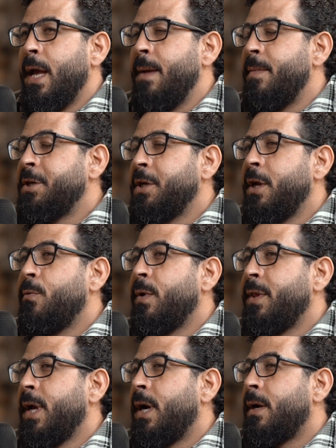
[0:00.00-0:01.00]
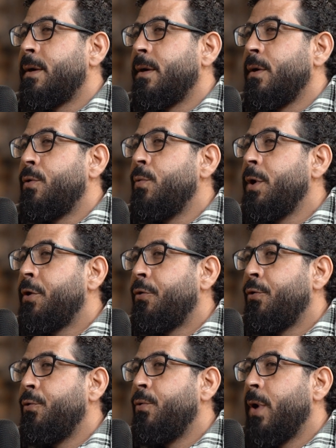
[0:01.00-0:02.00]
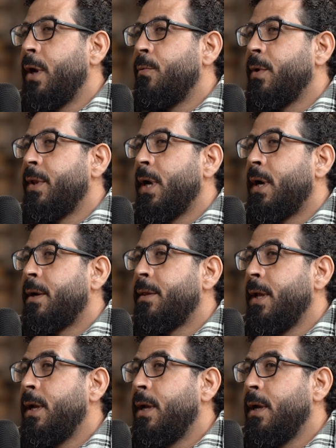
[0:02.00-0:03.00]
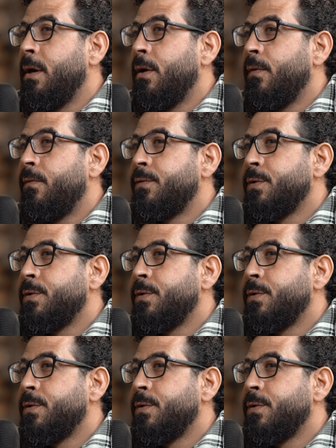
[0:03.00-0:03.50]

imagining, what they are going through, and what they are thinking of.